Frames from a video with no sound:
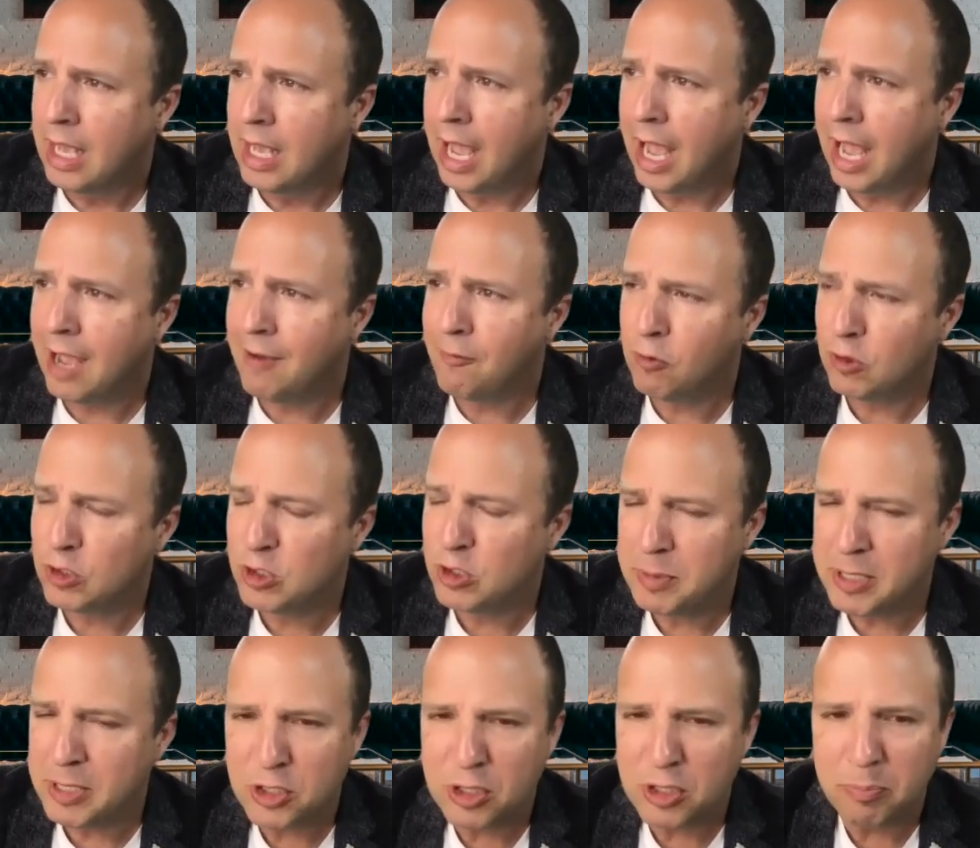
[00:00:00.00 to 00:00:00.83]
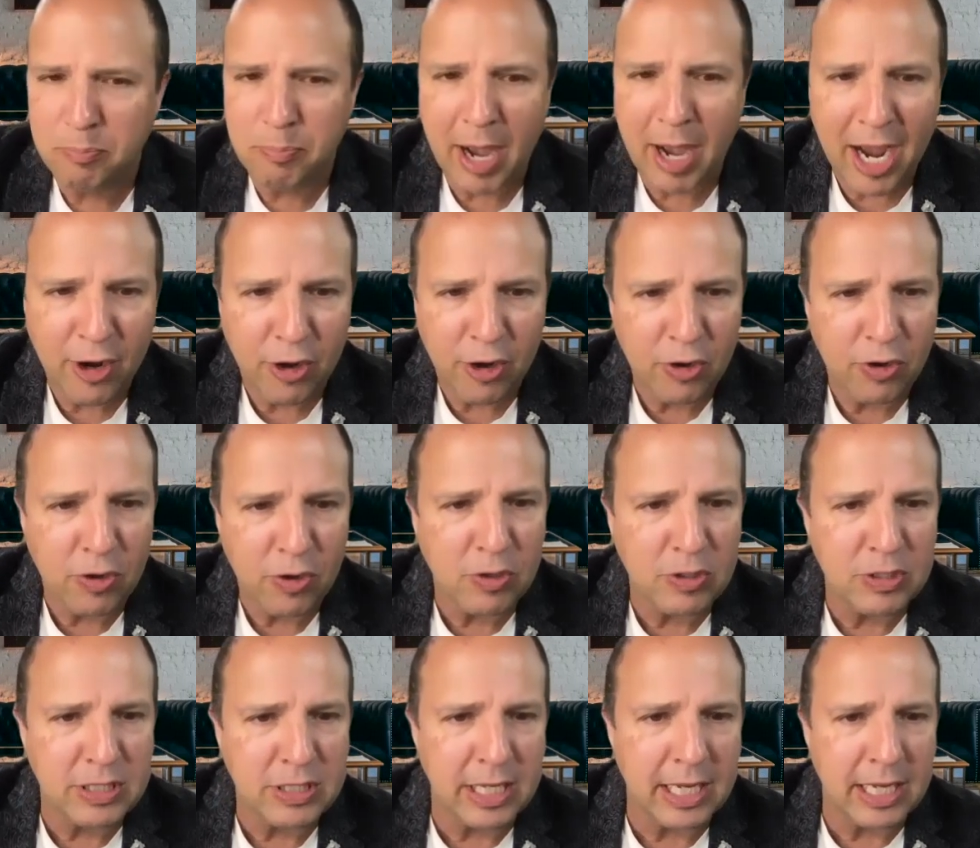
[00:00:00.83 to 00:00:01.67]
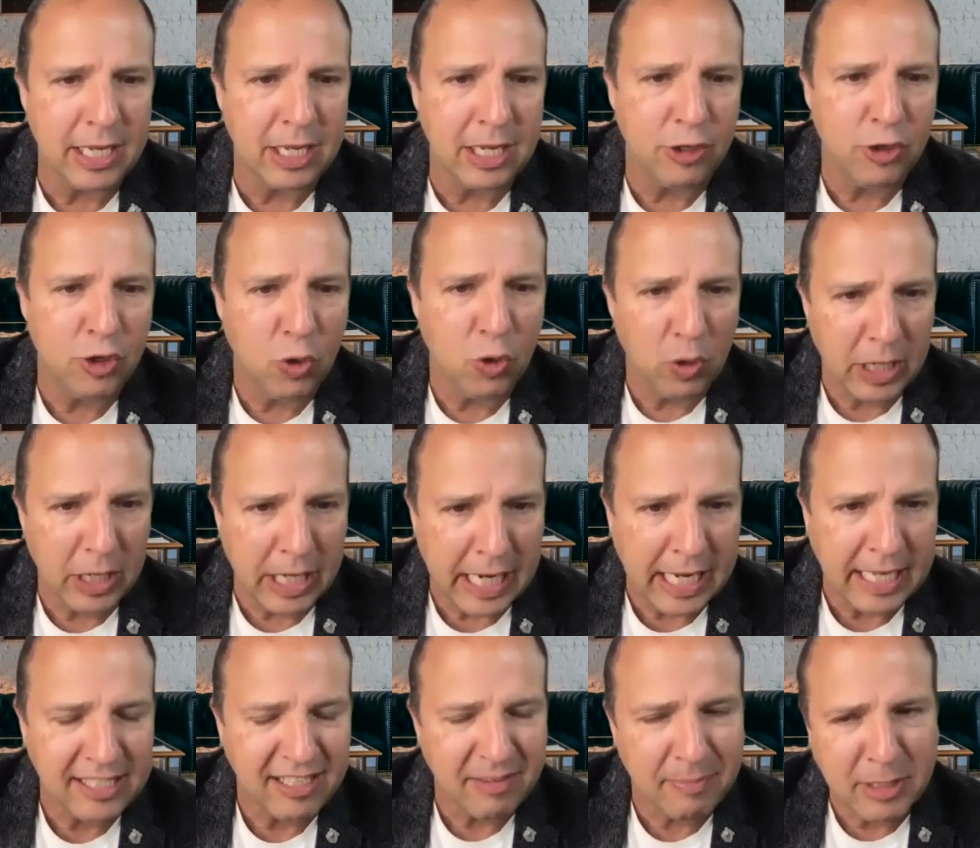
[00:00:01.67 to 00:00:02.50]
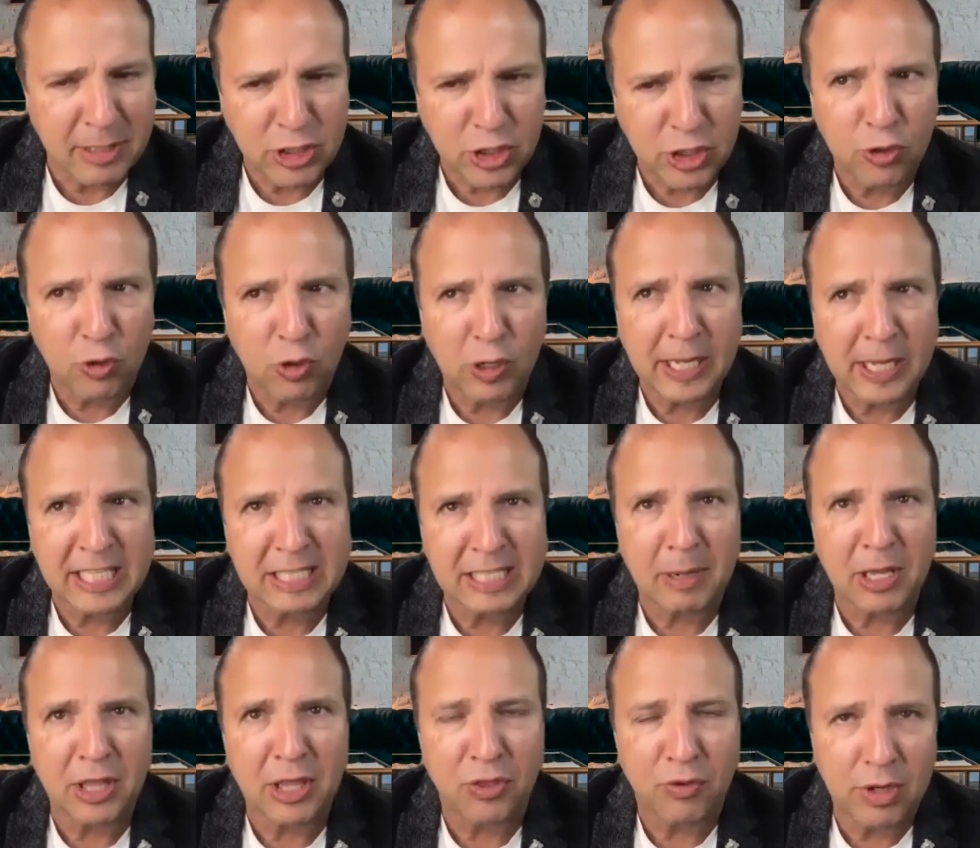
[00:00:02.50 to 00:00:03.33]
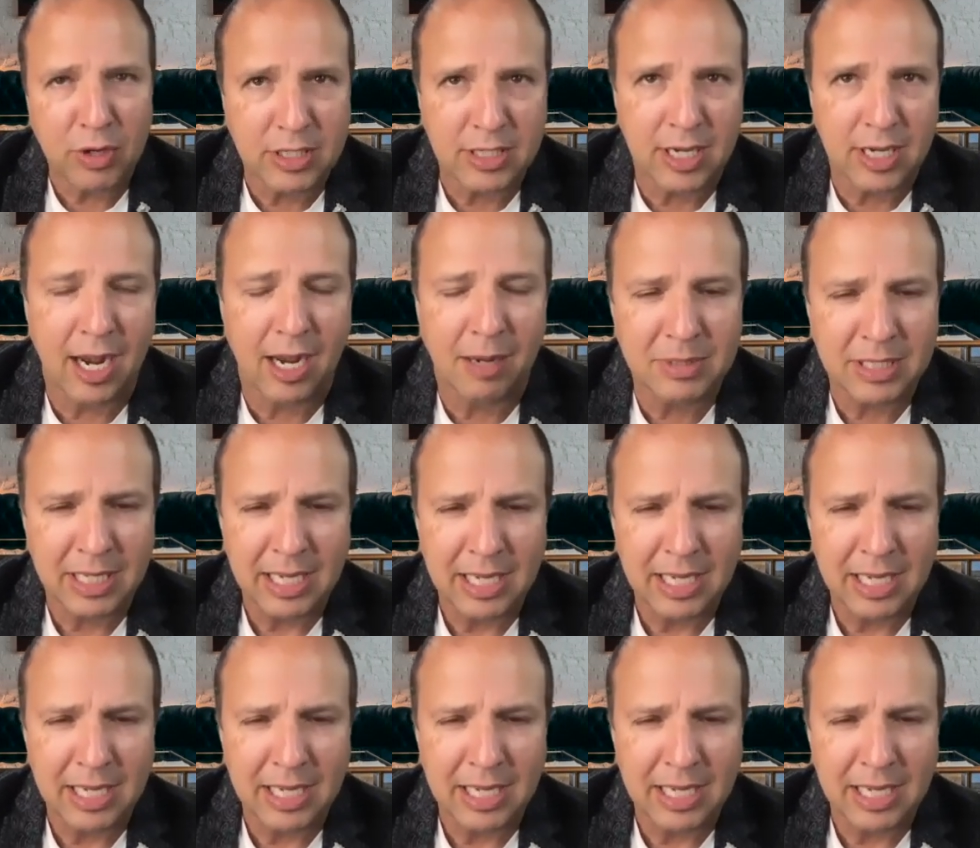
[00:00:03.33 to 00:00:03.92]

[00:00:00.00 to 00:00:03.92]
I've also been to the bayous in New Orleans. I've been to New Orleans about 3 times.